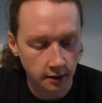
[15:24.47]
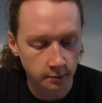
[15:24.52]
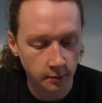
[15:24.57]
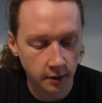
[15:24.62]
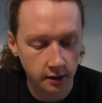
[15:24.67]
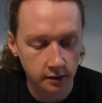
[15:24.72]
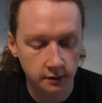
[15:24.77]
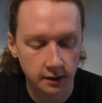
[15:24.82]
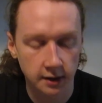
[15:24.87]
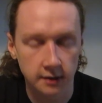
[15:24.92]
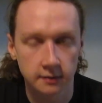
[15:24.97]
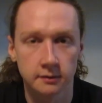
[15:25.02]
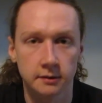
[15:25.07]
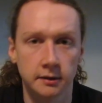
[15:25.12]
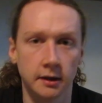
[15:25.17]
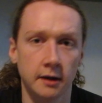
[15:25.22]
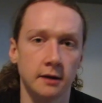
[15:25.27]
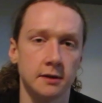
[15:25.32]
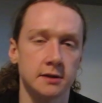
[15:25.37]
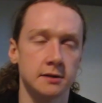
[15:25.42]
Michael Keaton
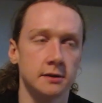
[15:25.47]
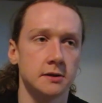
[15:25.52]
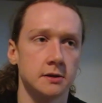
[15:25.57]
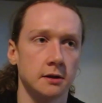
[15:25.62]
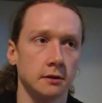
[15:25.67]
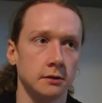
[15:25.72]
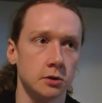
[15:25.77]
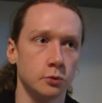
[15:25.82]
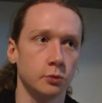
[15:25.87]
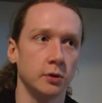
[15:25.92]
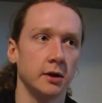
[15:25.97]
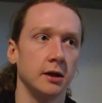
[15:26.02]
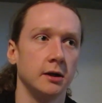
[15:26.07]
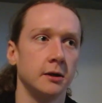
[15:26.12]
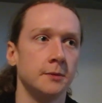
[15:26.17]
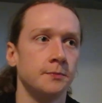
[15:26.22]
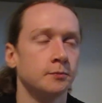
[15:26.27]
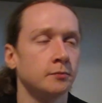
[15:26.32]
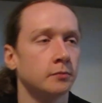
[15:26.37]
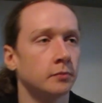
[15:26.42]
dies. He's on his
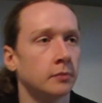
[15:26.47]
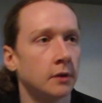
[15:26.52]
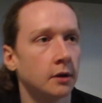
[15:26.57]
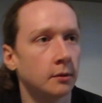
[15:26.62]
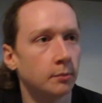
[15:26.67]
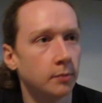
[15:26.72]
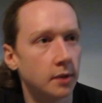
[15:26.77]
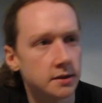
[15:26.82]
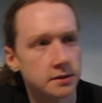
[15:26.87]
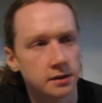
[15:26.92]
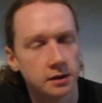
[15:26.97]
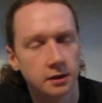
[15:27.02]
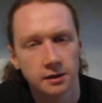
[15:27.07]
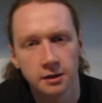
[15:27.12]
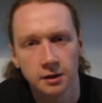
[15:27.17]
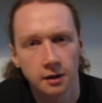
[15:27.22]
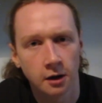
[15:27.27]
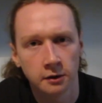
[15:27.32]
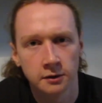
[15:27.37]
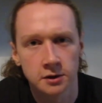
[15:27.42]
way,
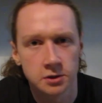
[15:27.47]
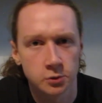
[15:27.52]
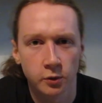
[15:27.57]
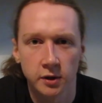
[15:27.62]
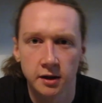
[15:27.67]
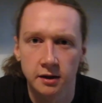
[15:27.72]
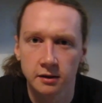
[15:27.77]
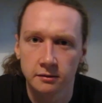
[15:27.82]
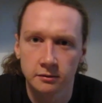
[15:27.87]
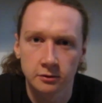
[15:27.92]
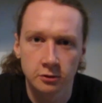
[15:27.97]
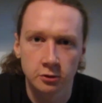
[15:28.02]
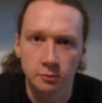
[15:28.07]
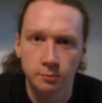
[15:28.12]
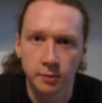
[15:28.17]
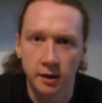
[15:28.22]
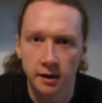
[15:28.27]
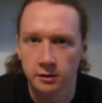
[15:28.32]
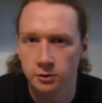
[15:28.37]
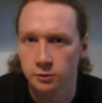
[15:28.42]
basically on his way
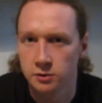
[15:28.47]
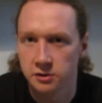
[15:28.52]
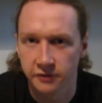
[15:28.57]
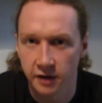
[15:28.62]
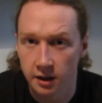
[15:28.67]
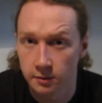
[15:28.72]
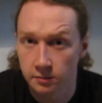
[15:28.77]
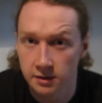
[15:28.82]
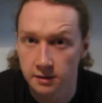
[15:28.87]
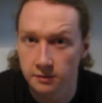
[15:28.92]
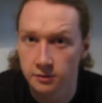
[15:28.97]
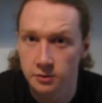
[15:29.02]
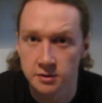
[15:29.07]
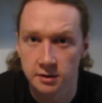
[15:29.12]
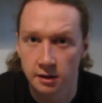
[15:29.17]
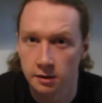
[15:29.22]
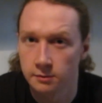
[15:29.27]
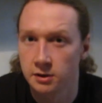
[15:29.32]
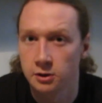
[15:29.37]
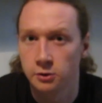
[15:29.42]
back to his family to
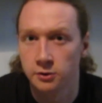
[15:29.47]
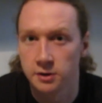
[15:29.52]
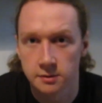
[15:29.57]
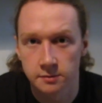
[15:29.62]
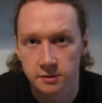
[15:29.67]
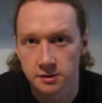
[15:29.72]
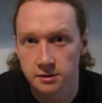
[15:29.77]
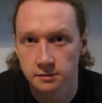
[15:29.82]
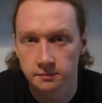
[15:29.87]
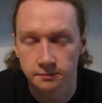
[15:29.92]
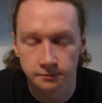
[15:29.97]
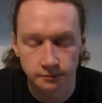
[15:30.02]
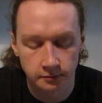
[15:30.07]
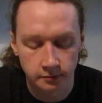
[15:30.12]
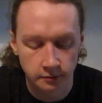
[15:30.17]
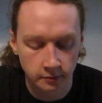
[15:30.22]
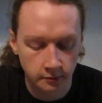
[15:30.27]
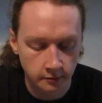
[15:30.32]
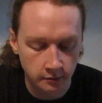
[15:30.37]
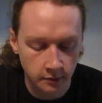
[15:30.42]
celebrate Christmas,
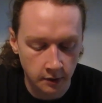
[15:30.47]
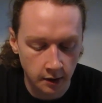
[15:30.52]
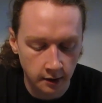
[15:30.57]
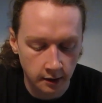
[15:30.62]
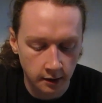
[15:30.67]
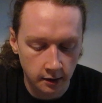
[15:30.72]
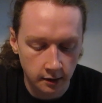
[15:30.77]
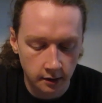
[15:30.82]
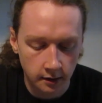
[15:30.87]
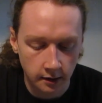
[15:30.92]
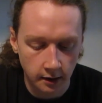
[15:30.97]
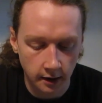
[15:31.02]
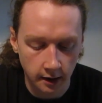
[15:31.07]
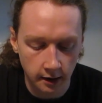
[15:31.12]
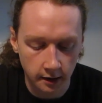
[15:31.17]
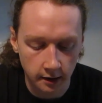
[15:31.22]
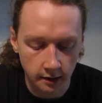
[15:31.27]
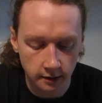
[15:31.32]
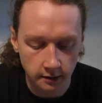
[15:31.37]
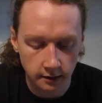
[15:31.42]

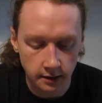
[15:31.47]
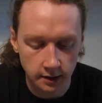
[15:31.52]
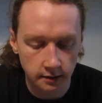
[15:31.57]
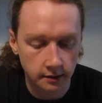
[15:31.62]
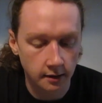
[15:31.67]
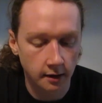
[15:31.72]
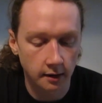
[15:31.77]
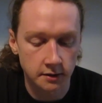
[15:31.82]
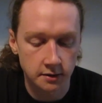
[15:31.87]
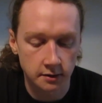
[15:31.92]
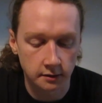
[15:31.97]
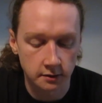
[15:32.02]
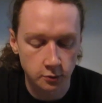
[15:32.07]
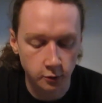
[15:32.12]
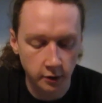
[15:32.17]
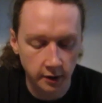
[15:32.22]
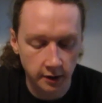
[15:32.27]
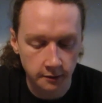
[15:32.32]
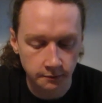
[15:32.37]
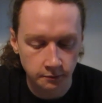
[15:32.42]
and he dies on his
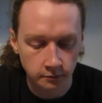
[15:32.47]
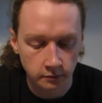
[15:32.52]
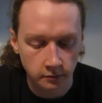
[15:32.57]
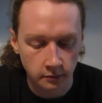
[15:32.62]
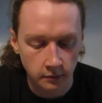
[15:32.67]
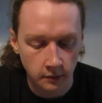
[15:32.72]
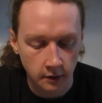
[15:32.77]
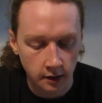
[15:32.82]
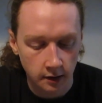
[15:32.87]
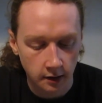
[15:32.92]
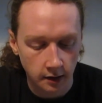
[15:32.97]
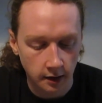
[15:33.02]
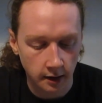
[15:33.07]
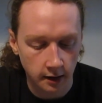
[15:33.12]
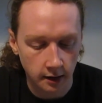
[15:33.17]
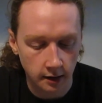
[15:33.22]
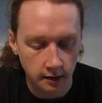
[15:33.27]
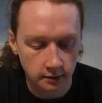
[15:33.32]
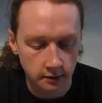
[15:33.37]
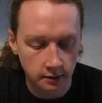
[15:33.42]
way.
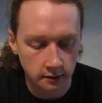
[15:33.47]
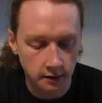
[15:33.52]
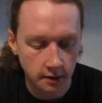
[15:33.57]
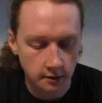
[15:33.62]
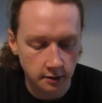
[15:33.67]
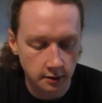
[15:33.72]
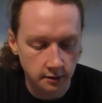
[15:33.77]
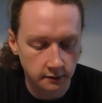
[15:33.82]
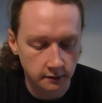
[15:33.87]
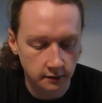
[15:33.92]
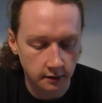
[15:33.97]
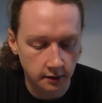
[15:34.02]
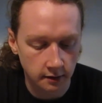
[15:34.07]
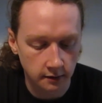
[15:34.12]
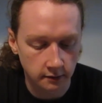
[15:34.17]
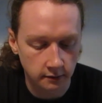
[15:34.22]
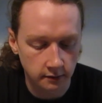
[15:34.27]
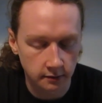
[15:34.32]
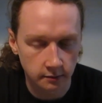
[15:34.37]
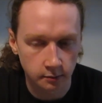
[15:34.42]
And then
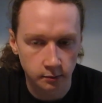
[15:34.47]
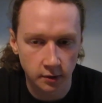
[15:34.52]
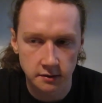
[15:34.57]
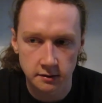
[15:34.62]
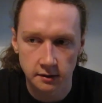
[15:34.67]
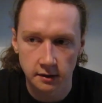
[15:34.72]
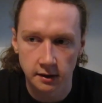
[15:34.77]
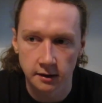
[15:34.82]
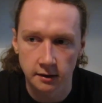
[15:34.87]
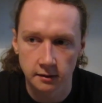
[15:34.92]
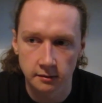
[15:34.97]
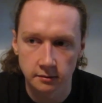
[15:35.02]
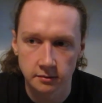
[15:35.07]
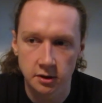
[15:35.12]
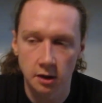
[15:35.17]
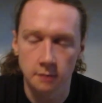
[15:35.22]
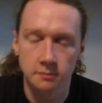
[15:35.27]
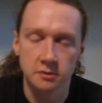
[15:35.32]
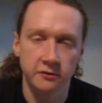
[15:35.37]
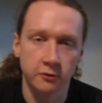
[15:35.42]
it basically
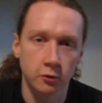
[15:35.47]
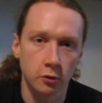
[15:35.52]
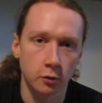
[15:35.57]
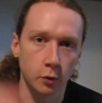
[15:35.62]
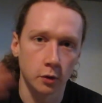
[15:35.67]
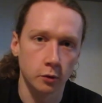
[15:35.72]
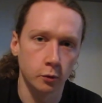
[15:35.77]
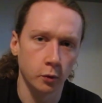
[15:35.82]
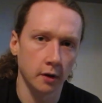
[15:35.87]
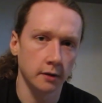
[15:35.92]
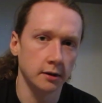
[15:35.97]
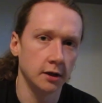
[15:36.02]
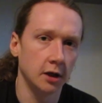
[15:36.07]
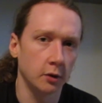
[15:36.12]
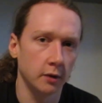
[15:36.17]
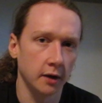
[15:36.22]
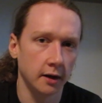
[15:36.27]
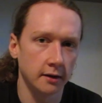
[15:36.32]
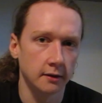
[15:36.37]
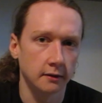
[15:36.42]
jumps forward 1
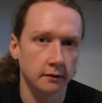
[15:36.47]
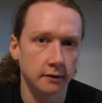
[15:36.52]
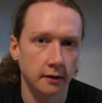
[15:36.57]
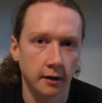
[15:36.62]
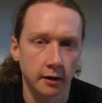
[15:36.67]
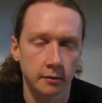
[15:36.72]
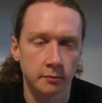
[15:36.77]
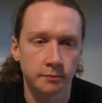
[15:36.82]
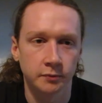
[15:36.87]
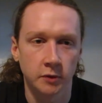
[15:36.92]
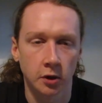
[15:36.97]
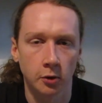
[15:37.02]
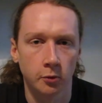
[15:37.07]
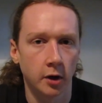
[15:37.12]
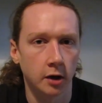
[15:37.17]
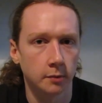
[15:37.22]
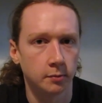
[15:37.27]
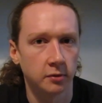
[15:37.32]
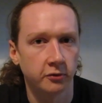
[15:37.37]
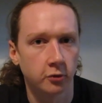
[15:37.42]
year ahead in time,
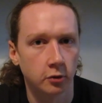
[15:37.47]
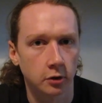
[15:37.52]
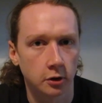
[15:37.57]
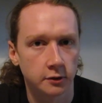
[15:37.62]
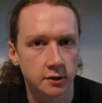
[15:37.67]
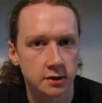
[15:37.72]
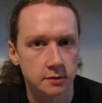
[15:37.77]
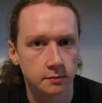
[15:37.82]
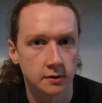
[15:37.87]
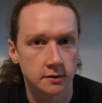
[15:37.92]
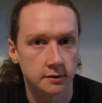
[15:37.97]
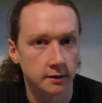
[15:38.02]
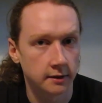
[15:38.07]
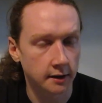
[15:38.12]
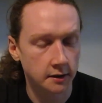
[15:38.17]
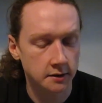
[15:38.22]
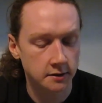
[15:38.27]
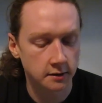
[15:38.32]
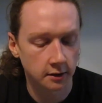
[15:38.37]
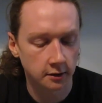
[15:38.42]
right before Christmas the
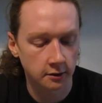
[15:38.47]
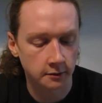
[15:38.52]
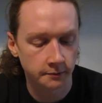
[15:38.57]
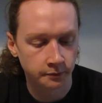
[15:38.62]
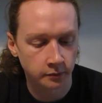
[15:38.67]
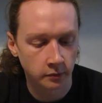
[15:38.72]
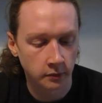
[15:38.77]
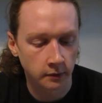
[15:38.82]
next year.